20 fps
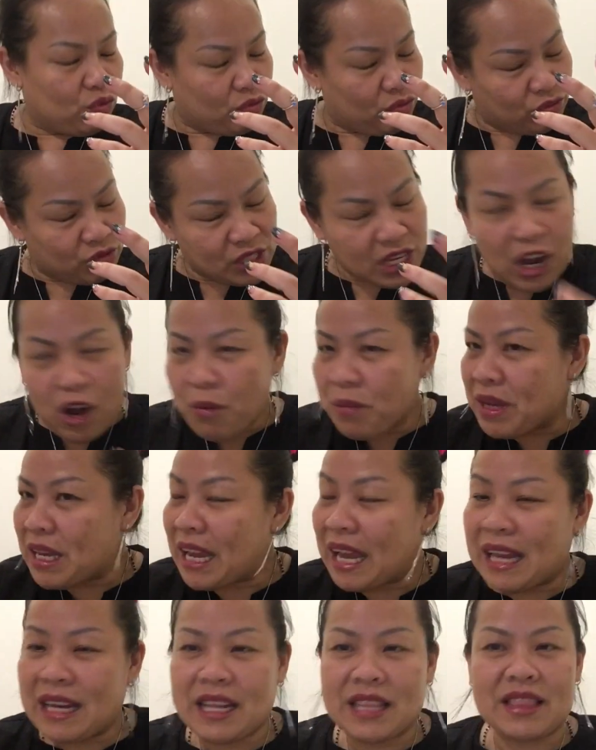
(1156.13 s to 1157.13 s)
Tell me
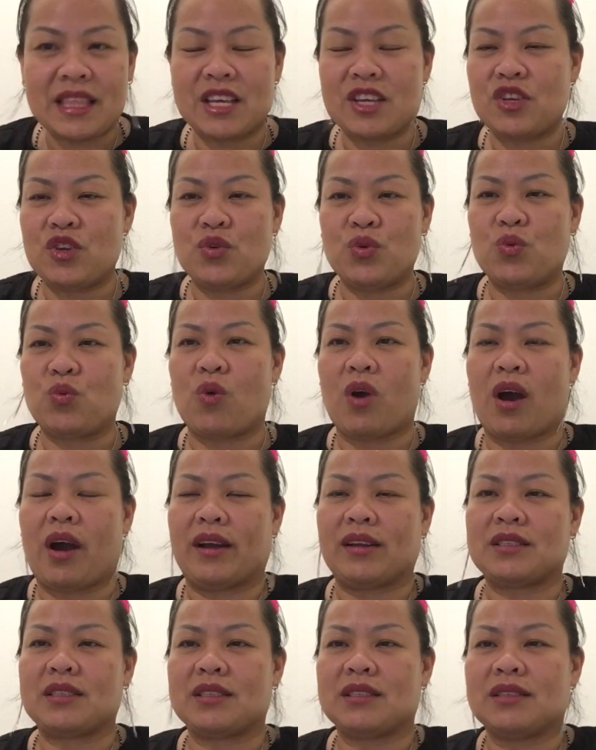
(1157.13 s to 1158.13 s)
anything you
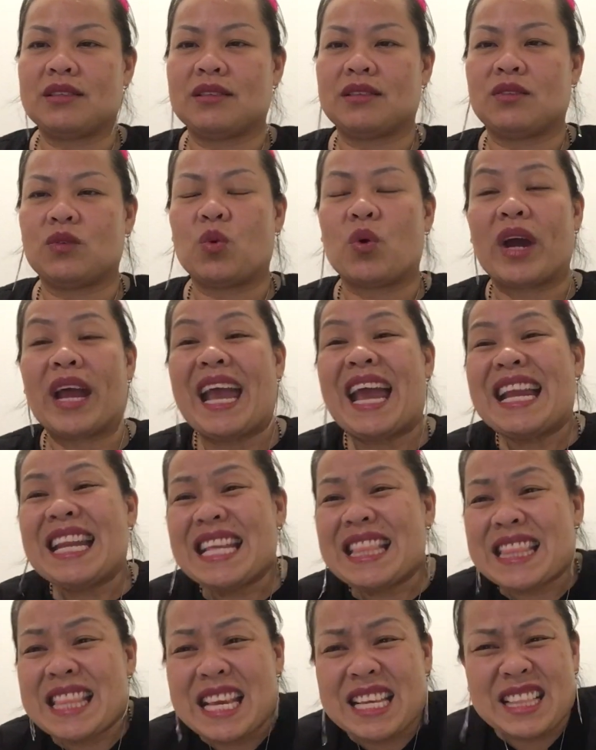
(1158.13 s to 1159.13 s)
want or
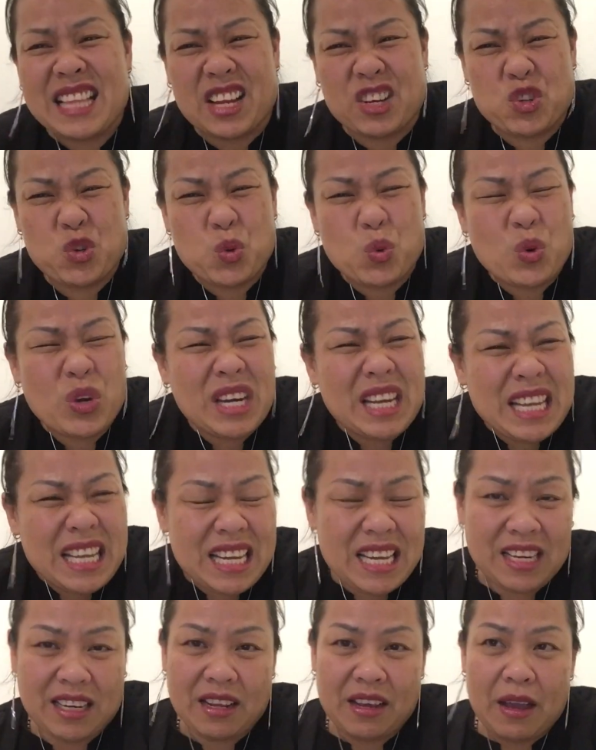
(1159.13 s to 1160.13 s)
anything that you
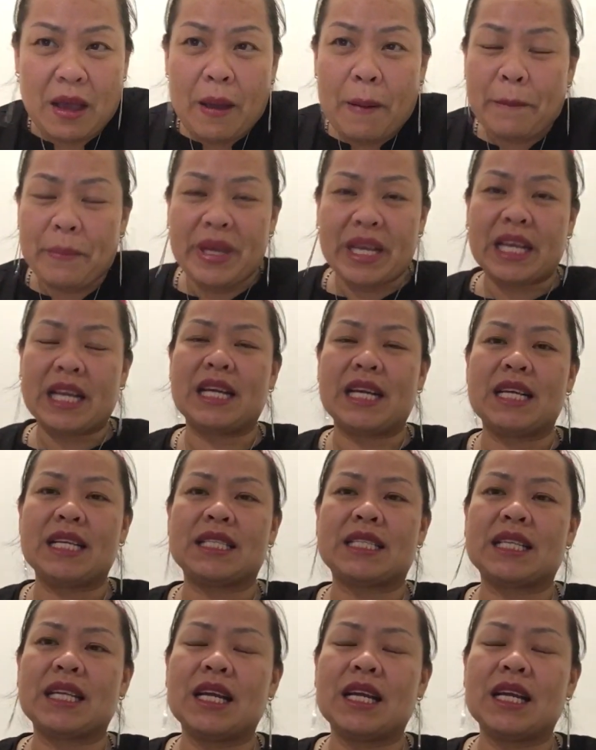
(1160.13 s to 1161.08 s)
need, because